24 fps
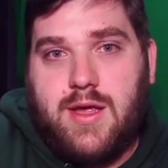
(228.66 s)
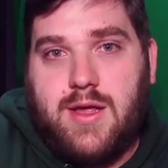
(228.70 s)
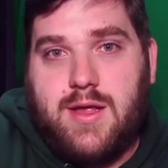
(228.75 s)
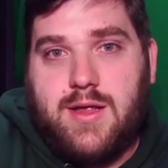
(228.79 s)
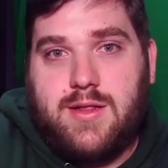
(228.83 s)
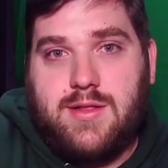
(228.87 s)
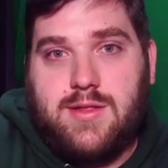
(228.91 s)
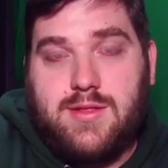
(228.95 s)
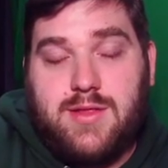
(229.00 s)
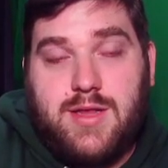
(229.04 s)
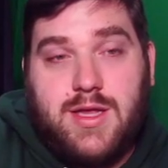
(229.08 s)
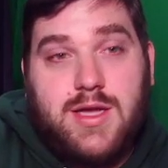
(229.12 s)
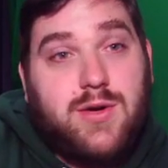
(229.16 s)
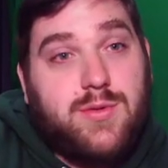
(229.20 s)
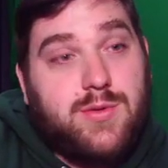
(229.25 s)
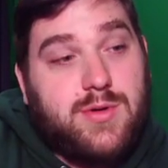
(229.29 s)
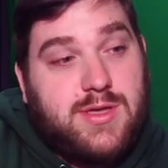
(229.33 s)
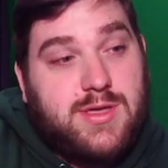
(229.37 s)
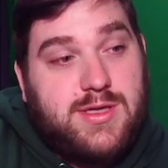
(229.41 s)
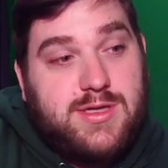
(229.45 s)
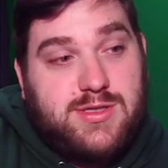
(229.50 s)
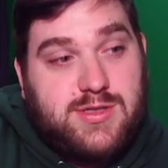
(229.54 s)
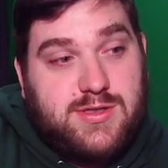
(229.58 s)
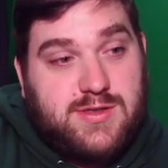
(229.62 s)

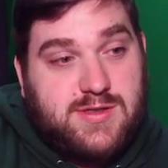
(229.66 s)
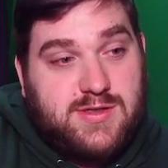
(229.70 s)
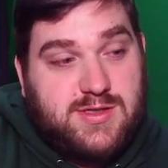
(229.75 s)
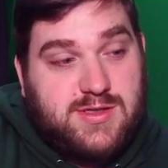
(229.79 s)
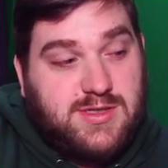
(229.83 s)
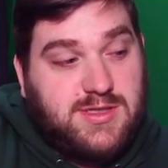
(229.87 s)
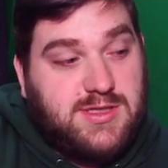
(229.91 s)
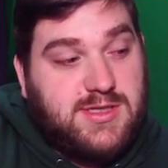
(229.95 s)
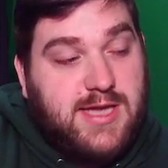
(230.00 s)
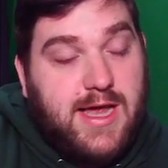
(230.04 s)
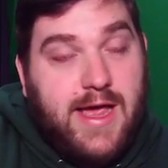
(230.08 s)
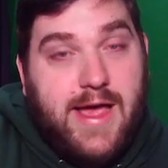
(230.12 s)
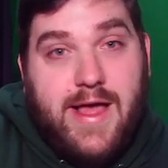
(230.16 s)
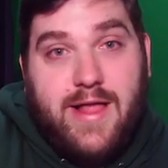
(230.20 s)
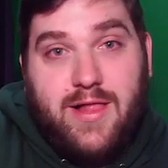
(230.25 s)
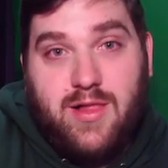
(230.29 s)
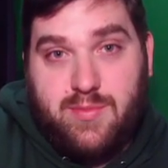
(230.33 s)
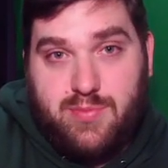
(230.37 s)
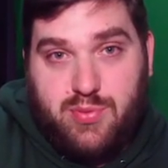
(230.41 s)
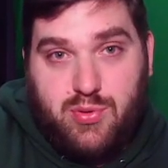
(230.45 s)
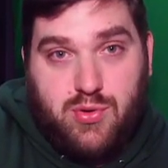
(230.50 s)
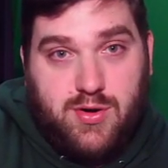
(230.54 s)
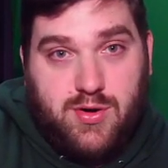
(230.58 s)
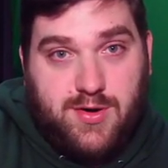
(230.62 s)
literally just
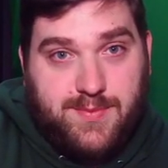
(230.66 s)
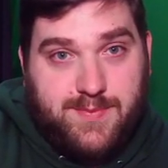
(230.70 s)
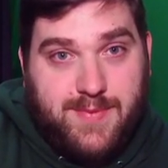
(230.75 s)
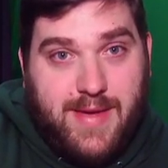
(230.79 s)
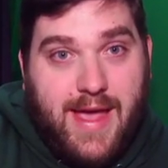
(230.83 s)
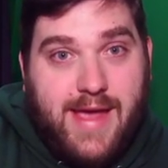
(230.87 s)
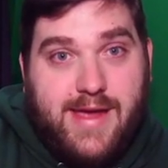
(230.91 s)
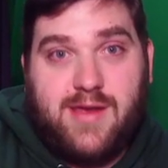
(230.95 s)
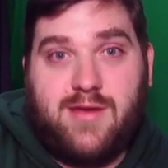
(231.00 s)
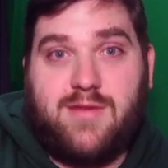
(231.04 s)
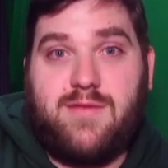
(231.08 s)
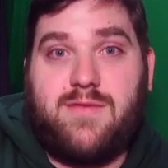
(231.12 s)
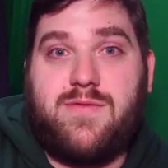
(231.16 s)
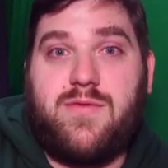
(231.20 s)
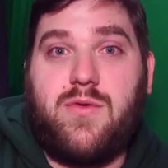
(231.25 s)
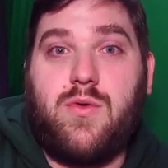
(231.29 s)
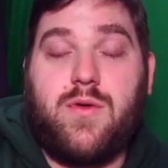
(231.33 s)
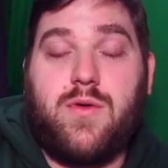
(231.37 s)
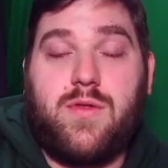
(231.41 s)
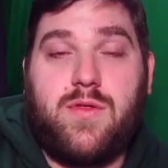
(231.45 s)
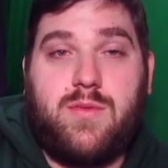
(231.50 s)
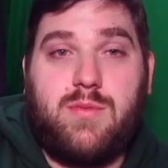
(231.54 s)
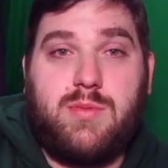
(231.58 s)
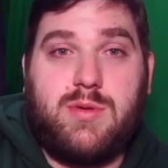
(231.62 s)
teleport back and
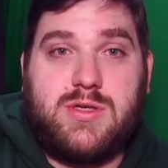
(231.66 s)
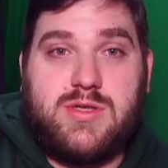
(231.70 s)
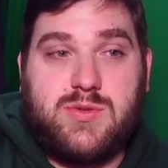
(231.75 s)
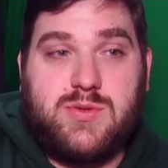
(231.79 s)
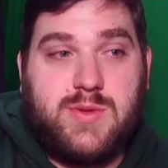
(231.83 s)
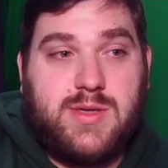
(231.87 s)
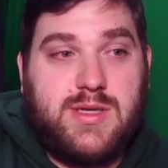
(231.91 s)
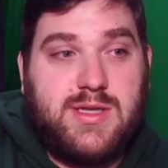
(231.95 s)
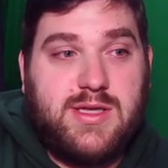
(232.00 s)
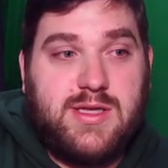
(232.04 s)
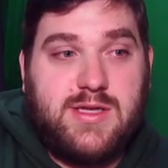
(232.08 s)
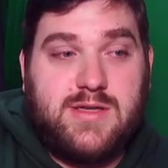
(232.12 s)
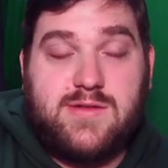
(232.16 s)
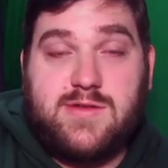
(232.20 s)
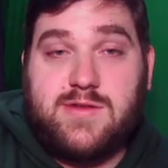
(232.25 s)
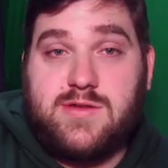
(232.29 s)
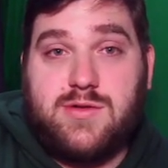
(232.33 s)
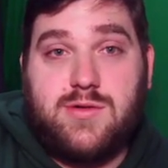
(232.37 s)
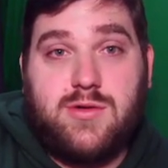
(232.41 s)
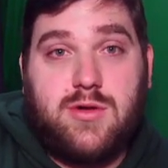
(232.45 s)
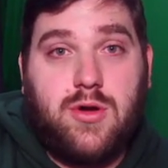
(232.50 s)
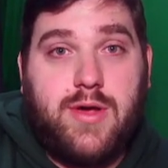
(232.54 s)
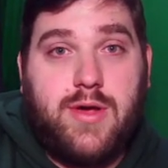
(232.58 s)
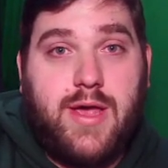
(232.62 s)
forth between these
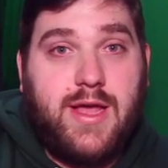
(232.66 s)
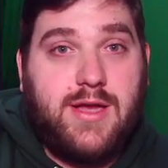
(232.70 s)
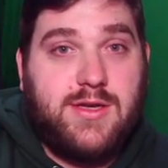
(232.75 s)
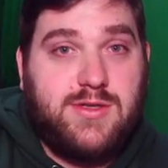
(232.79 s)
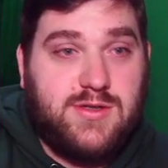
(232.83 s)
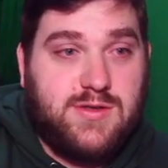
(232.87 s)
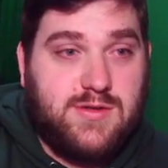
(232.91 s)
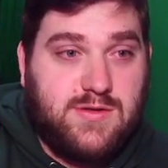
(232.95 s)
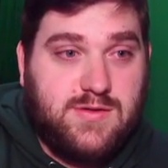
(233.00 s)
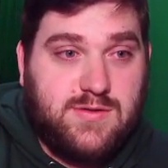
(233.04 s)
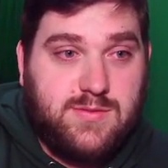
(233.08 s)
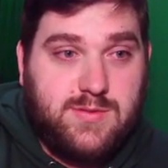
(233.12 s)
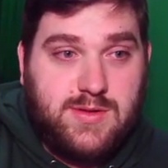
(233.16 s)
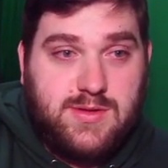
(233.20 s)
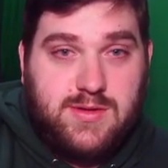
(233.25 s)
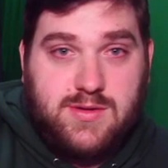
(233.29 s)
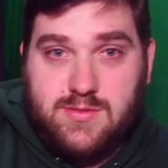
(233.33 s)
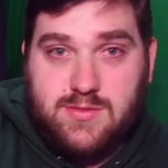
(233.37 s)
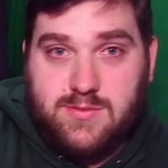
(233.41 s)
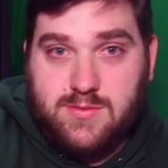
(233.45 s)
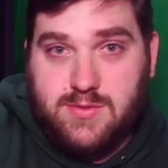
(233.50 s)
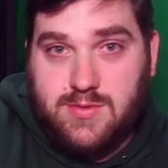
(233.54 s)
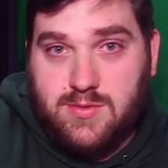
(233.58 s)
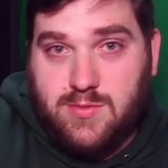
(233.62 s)
two locations with
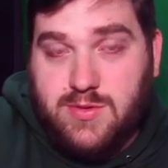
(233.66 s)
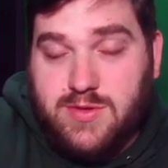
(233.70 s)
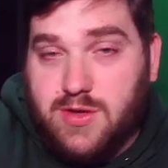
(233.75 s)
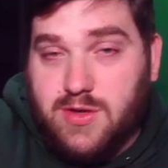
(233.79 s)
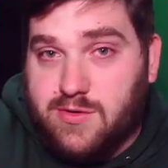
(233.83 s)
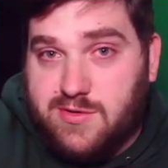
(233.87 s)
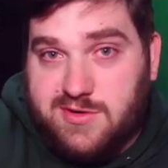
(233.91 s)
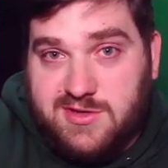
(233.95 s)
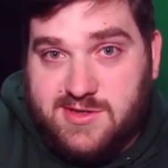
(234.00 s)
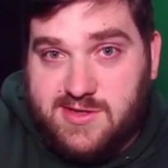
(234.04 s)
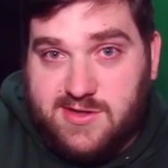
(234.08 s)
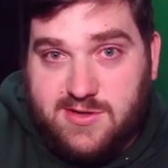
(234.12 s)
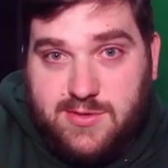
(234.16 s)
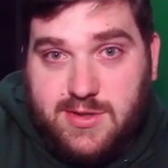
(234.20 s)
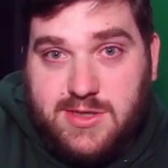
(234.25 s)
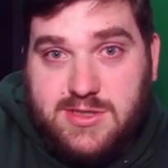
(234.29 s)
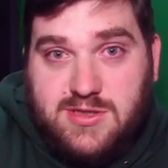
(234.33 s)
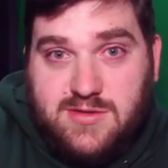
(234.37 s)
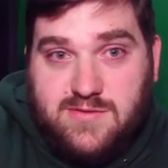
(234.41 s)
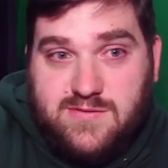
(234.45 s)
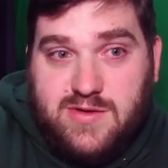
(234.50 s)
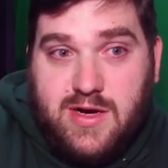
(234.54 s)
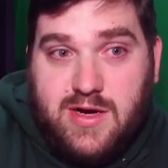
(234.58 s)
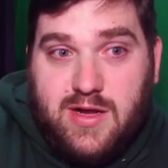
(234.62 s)
no
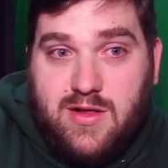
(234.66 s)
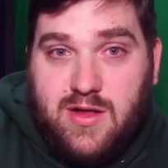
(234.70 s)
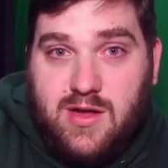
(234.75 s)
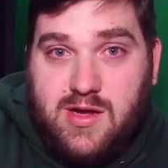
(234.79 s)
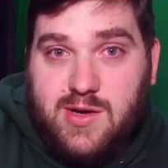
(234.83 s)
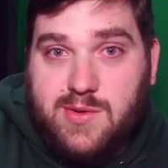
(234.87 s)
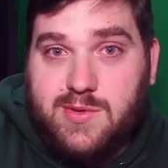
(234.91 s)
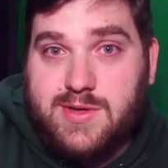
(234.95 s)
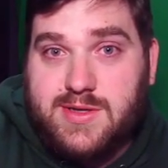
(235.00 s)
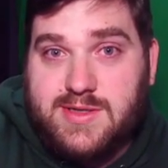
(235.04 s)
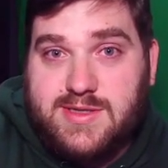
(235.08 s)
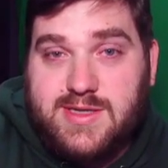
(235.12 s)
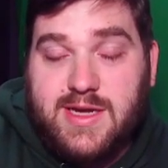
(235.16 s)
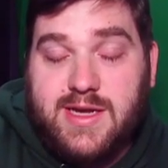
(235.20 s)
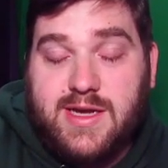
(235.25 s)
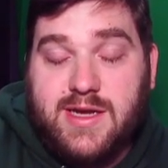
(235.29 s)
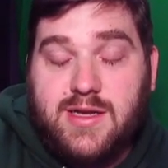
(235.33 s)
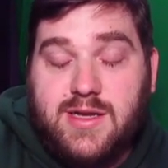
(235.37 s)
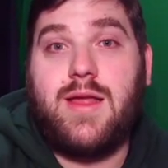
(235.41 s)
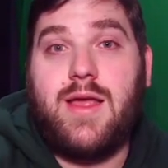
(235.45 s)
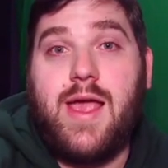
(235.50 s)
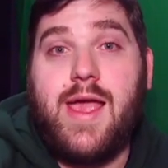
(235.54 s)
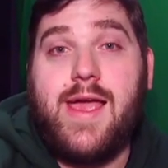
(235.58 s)
consideration for how long it would have taken.